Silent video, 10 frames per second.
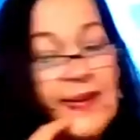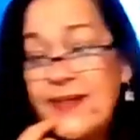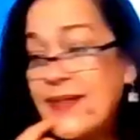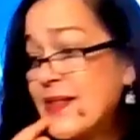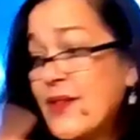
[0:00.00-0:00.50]

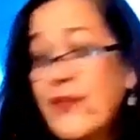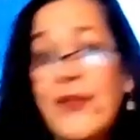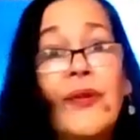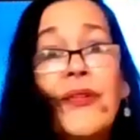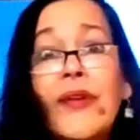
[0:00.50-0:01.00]
because this is
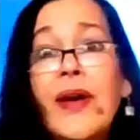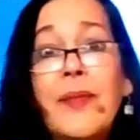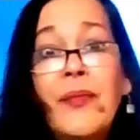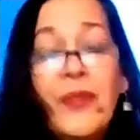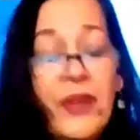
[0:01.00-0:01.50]
the first
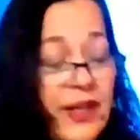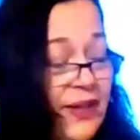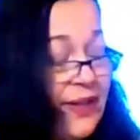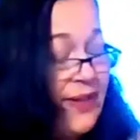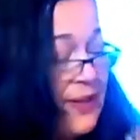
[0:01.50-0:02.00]
time I'm
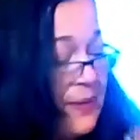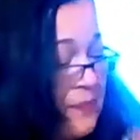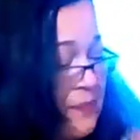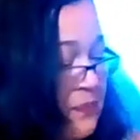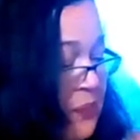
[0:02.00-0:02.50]
reading
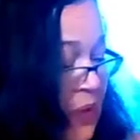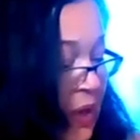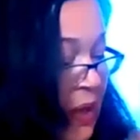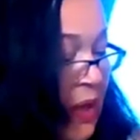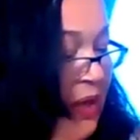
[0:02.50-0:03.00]
them,
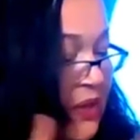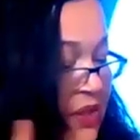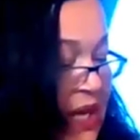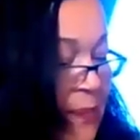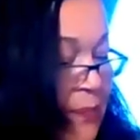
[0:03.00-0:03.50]

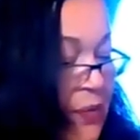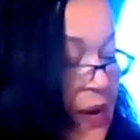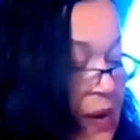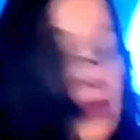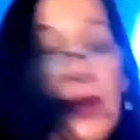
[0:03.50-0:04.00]

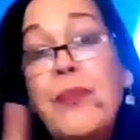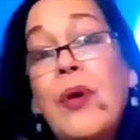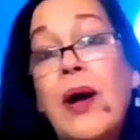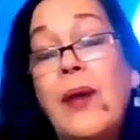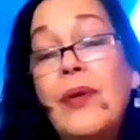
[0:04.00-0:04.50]
temporary
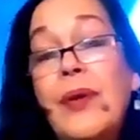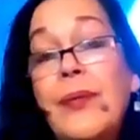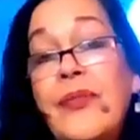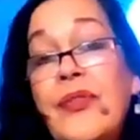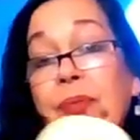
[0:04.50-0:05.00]

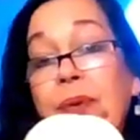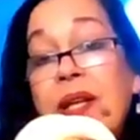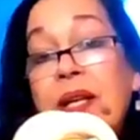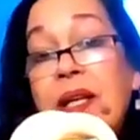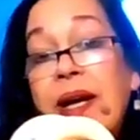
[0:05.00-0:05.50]
problems
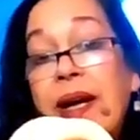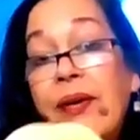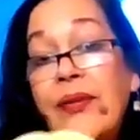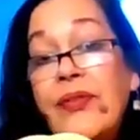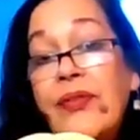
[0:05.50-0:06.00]
with the
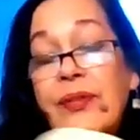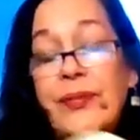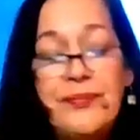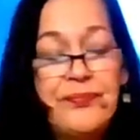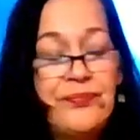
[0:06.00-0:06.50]

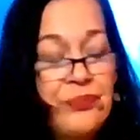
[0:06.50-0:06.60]
clouds.